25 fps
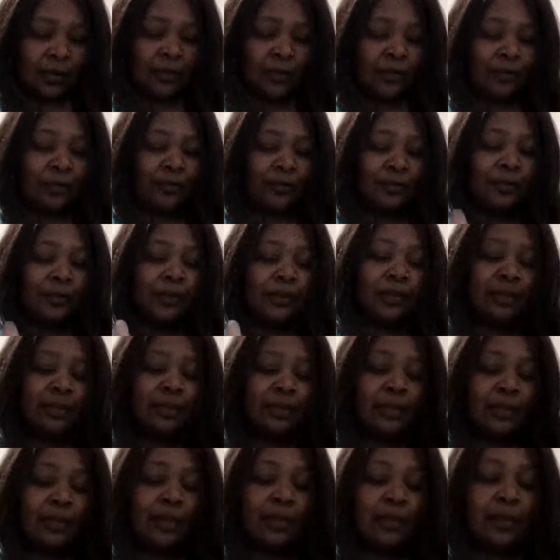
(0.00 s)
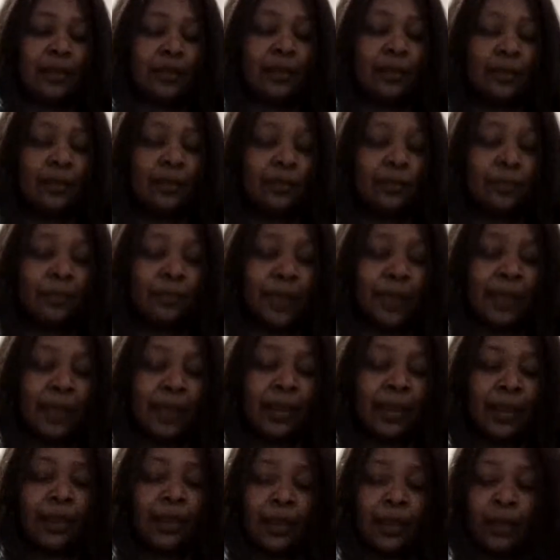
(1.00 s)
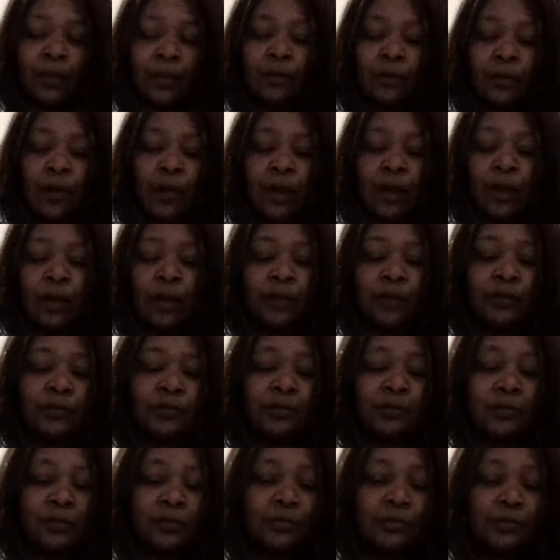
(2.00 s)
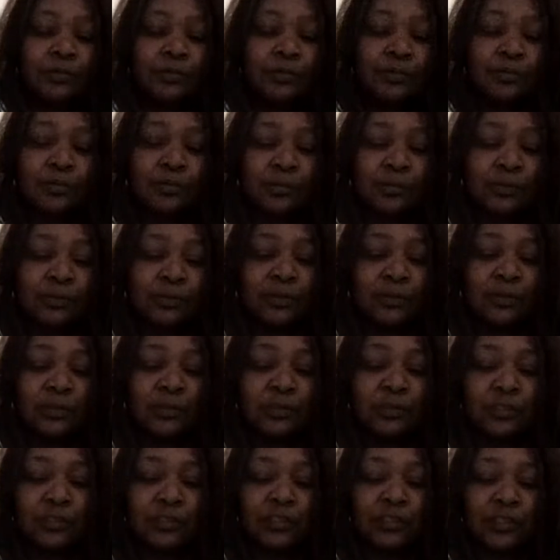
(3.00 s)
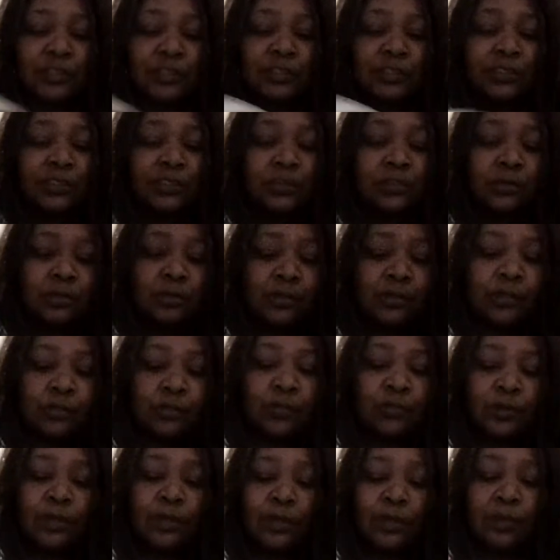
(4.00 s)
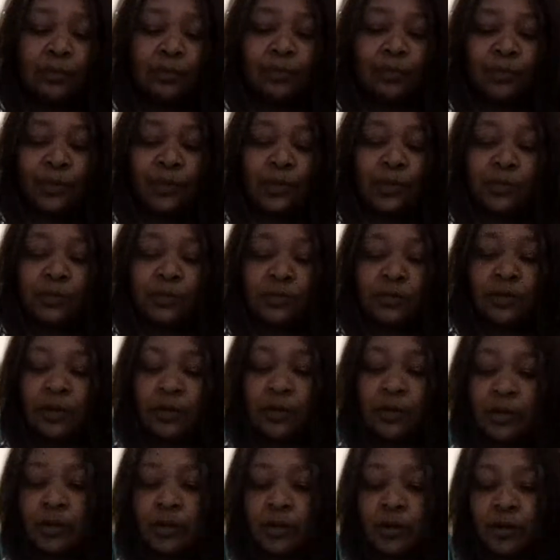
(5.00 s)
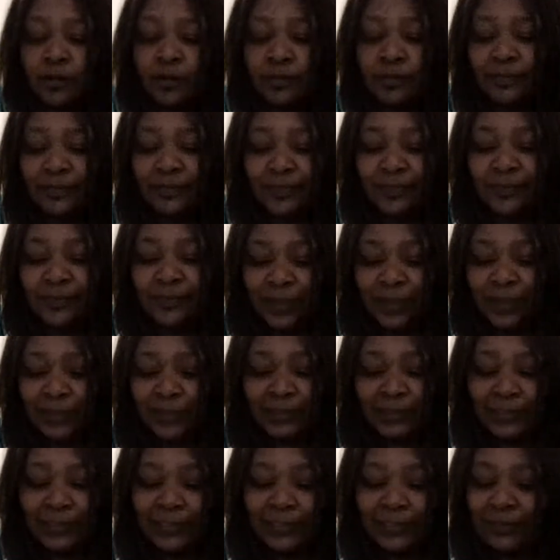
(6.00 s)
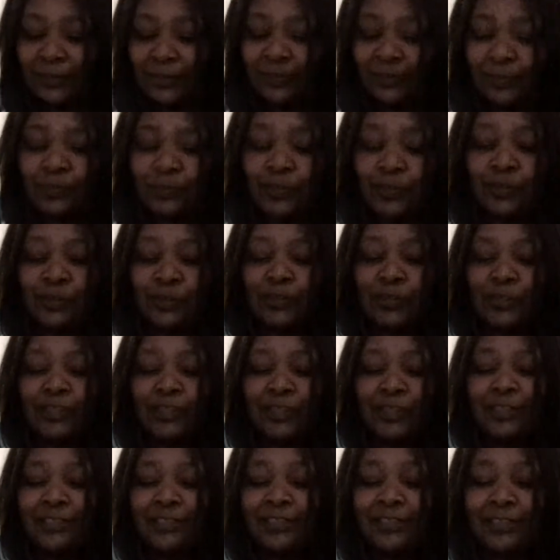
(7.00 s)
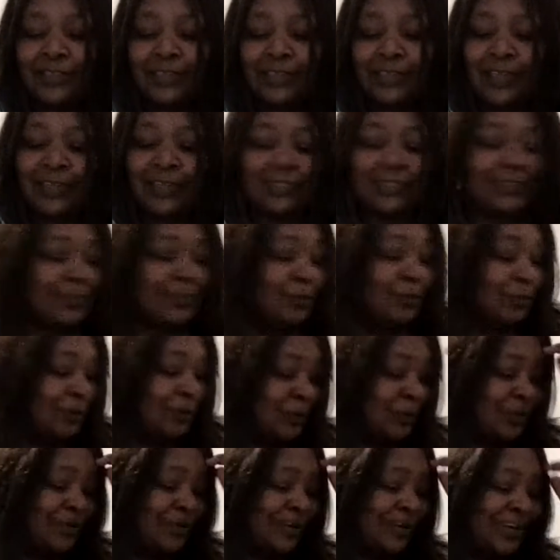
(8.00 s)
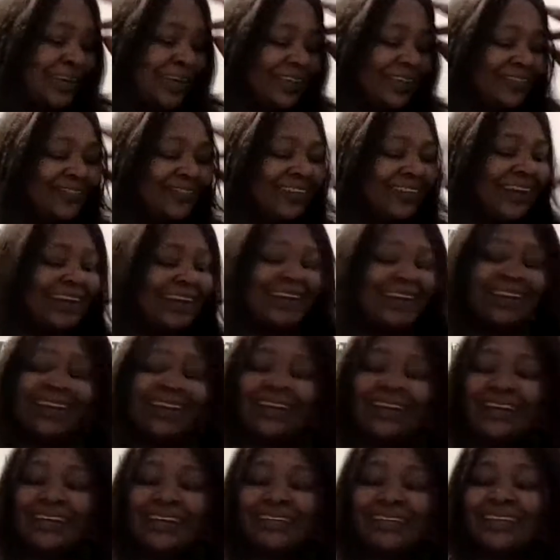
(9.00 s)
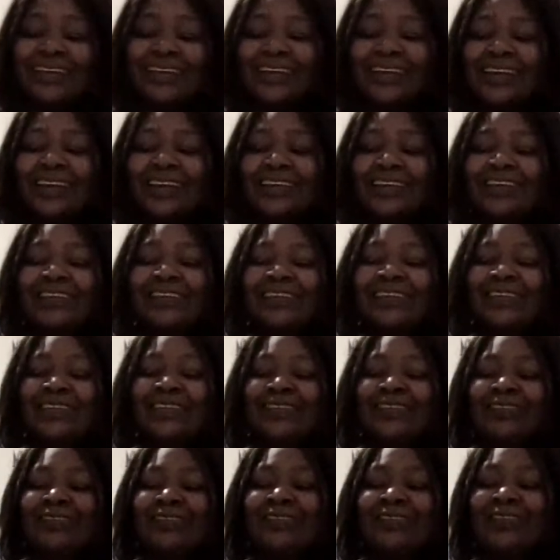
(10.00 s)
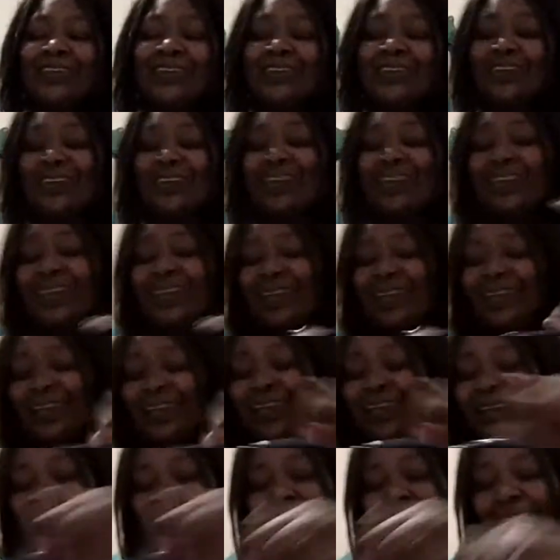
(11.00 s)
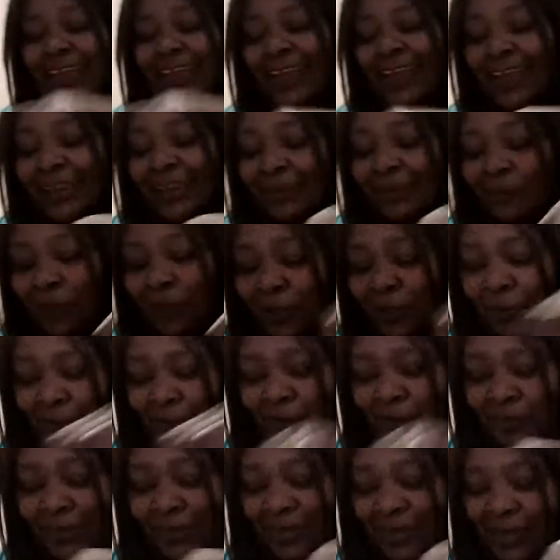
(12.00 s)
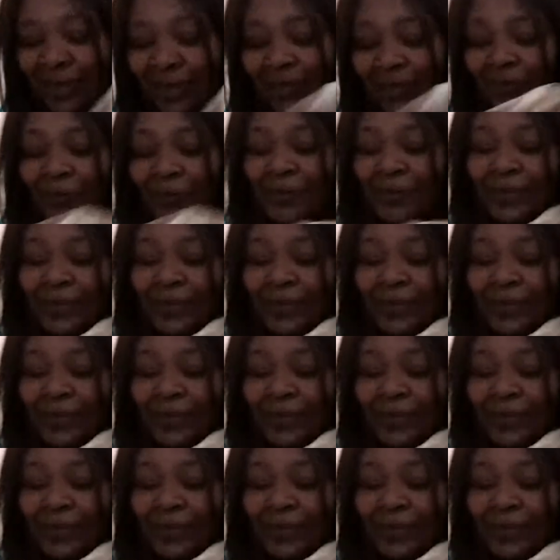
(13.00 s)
really bad angle. I also, and she's soaking wet. Bless her heart. And she's poor little kid. She's like soaking wet right now. This is a real kid, man. The mother would be like, "Give me my